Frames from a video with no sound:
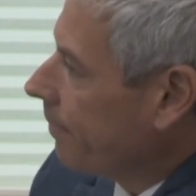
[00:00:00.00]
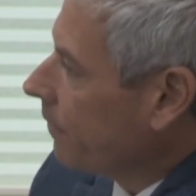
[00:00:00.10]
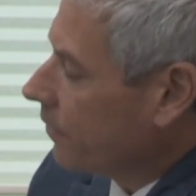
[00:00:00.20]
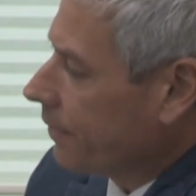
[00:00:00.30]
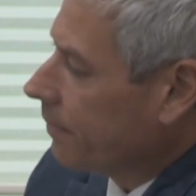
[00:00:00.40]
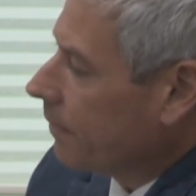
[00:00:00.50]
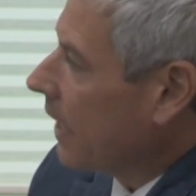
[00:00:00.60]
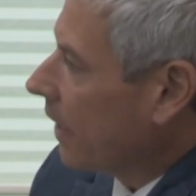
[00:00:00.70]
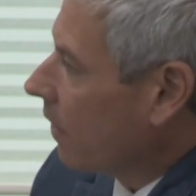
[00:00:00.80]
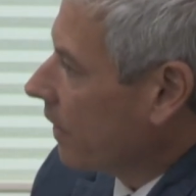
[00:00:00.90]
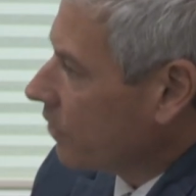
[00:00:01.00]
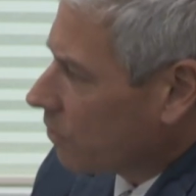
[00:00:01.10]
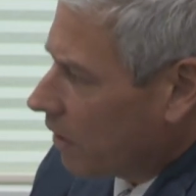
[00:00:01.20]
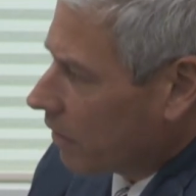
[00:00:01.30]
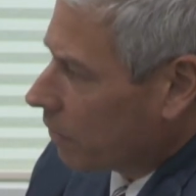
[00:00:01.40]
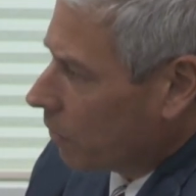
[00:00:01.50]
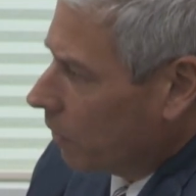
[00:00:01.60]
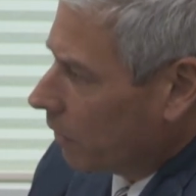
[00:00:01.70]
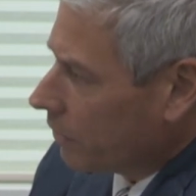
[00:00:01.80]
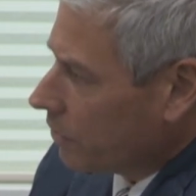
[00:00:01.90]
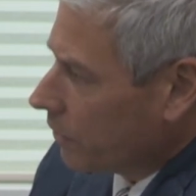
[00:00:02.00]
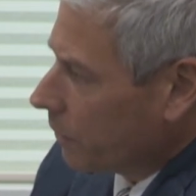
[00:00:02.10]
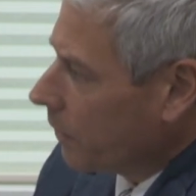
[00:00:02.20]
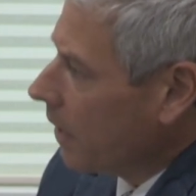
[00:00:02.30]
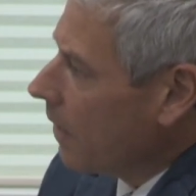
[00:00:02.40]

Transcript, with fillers: should take on a stronger role to,